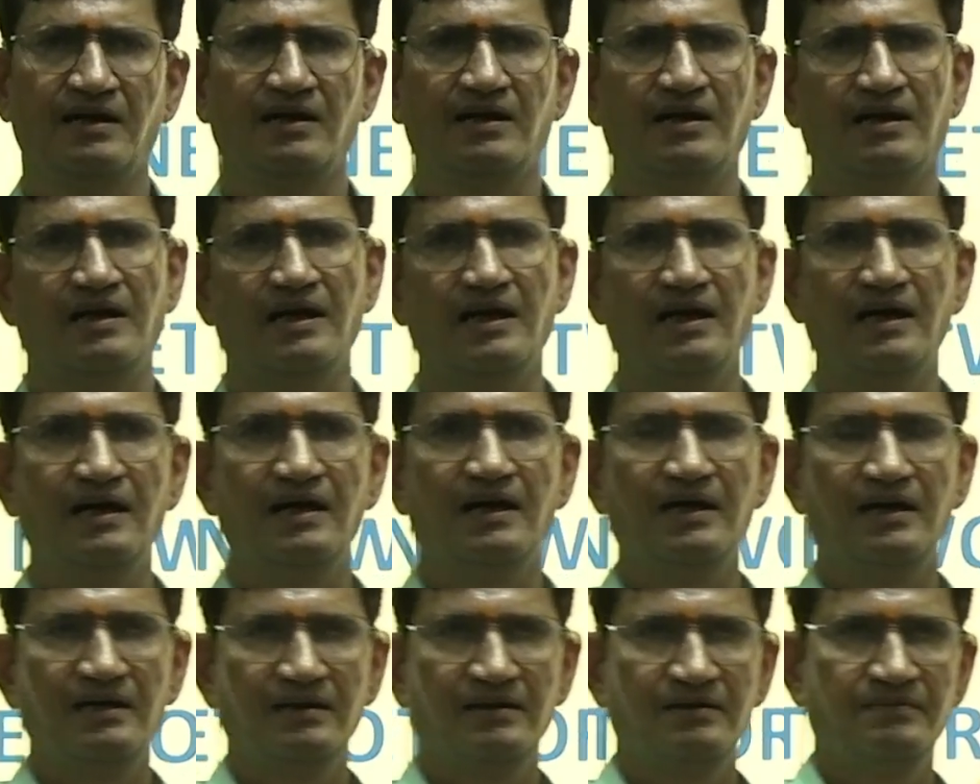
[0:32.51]

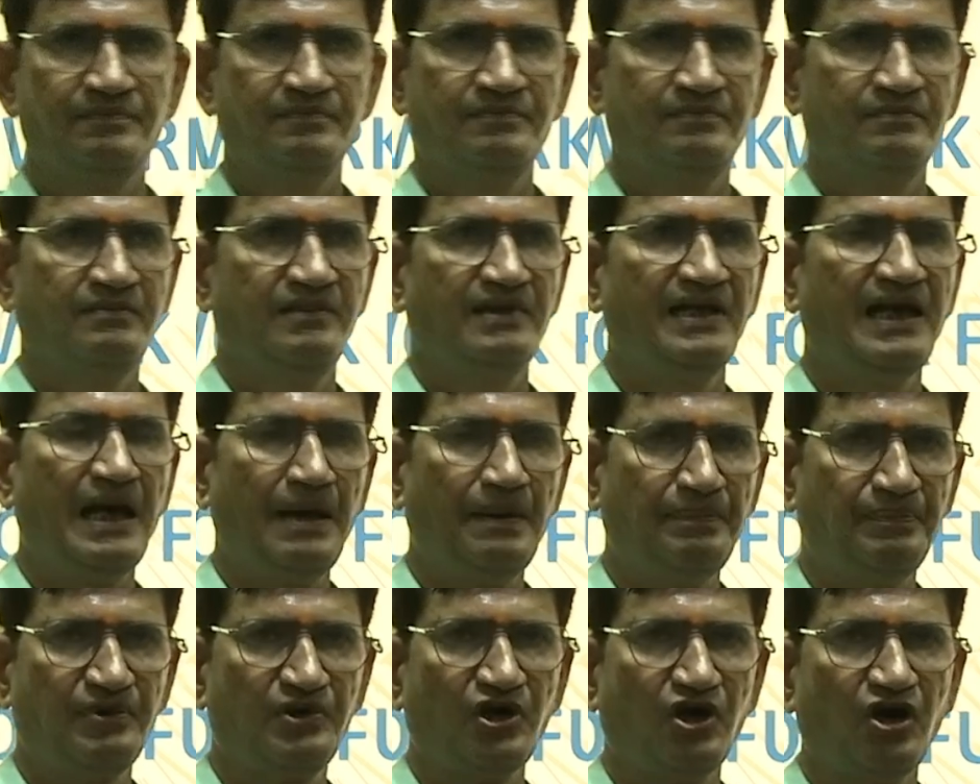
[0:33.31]
a
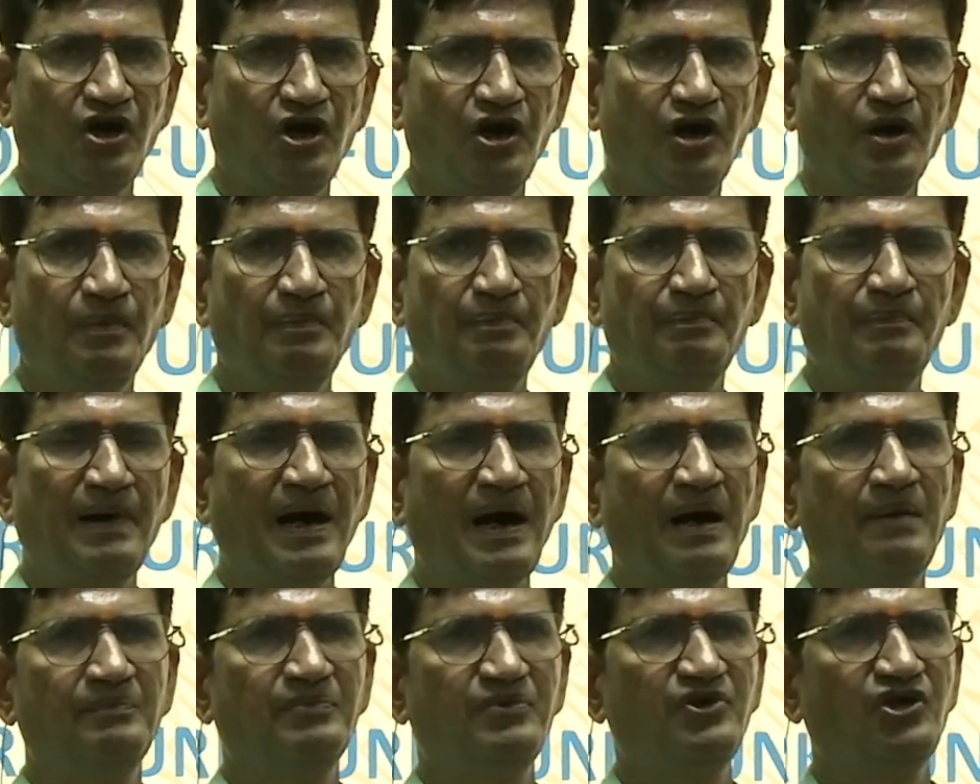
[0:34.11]
laptop,
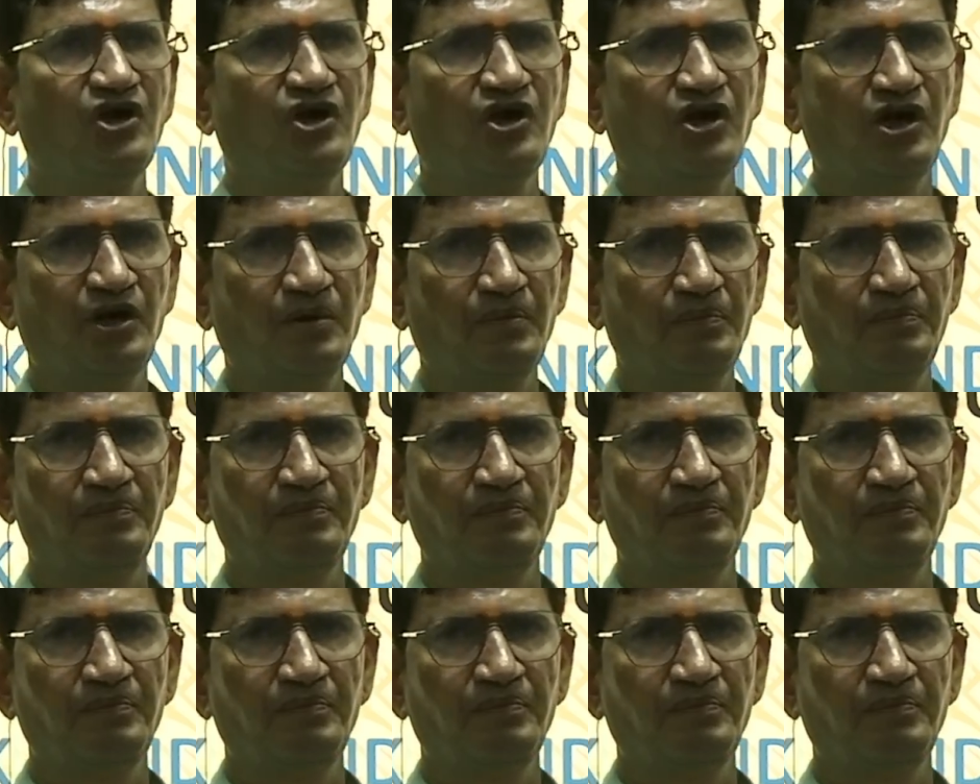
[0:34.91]
palm top,